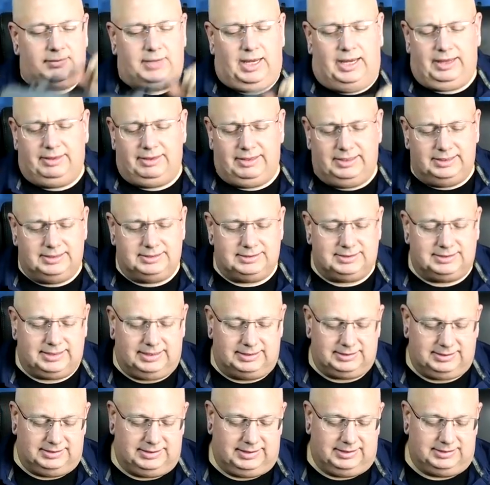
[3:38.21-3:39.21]
I think this is
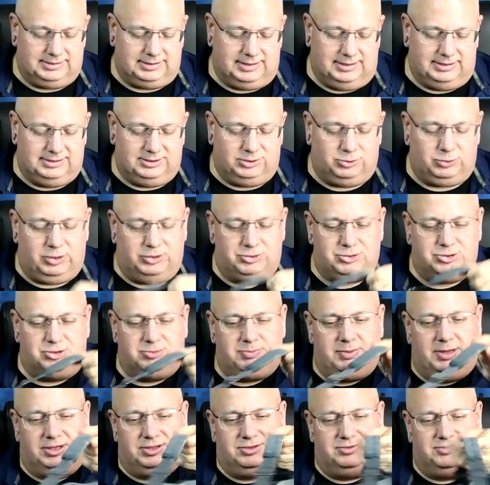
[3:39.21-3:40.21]
actually an X size. This is a
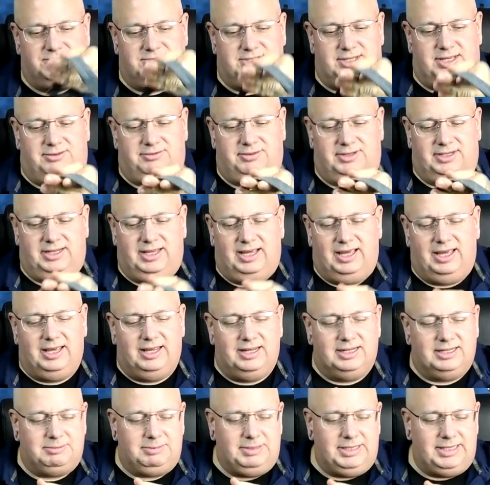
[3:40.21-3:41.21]
Retrospective seven.
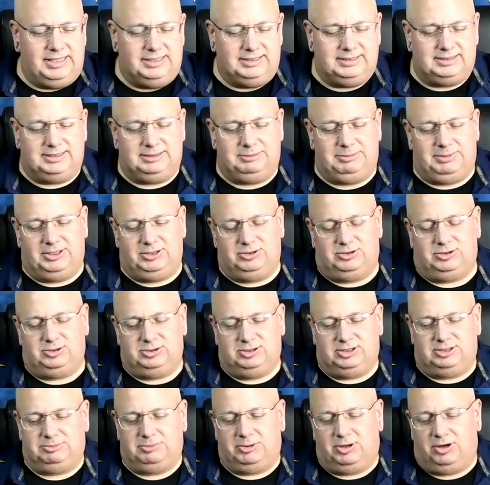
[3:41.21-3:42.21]
To me, this is a bit
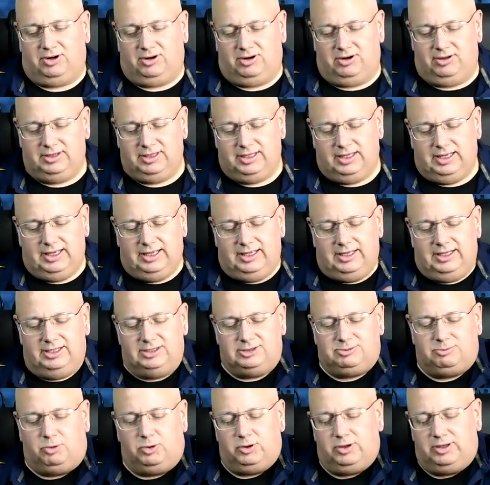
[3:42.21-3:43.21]
too small.
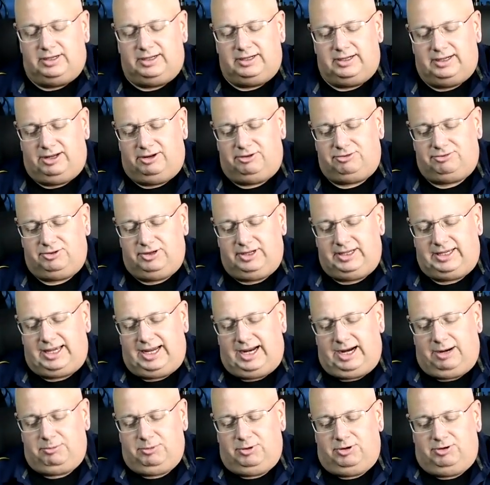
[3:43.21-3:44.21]
It's more than enough for a
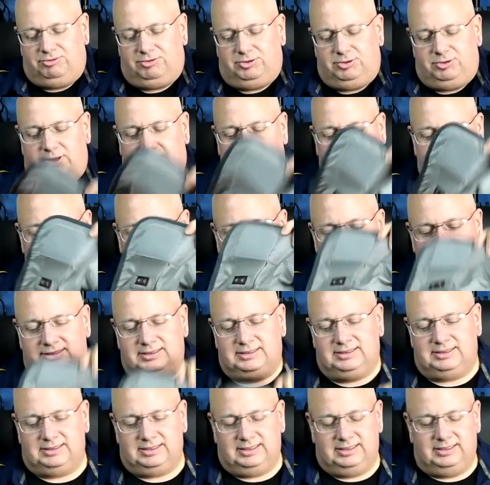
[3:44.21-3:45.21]
camera and a few
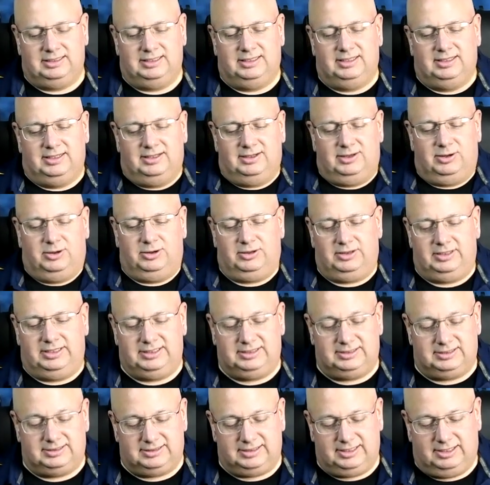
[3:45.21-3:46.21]
lenses, or at
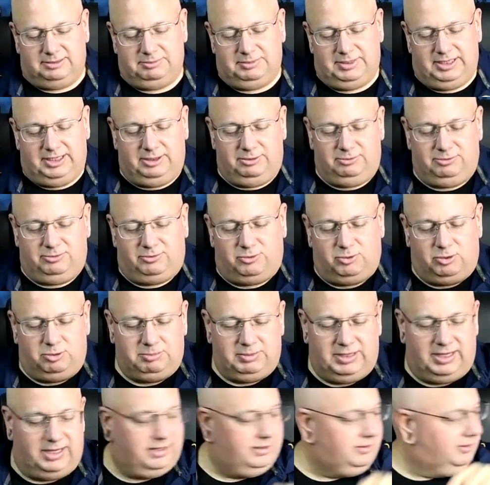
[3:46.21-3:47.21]
least a medium
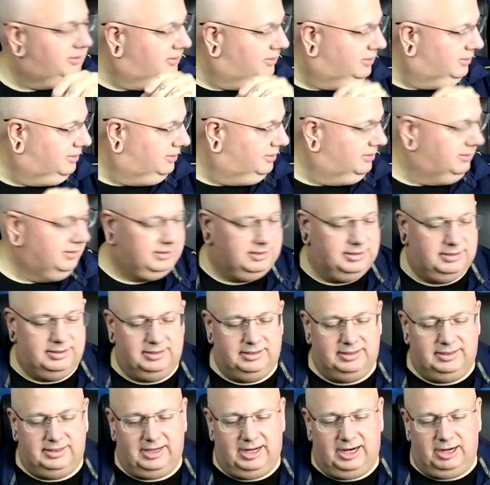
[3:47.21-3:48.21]
format
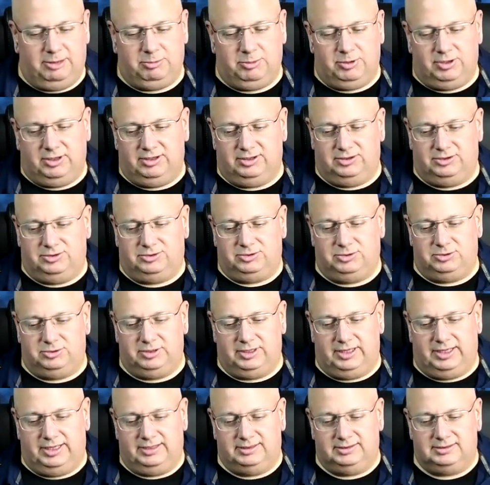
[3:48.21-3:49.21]
camera and two
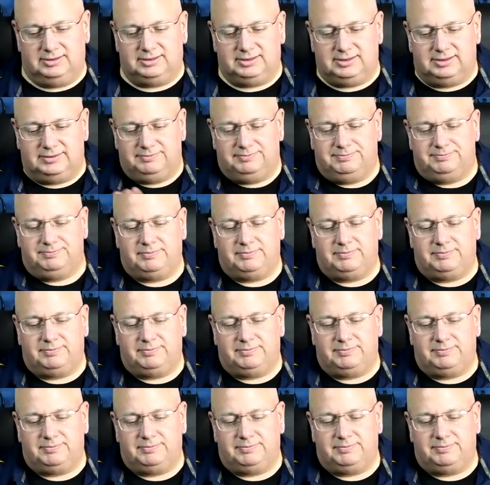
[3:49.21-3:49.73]
lenses.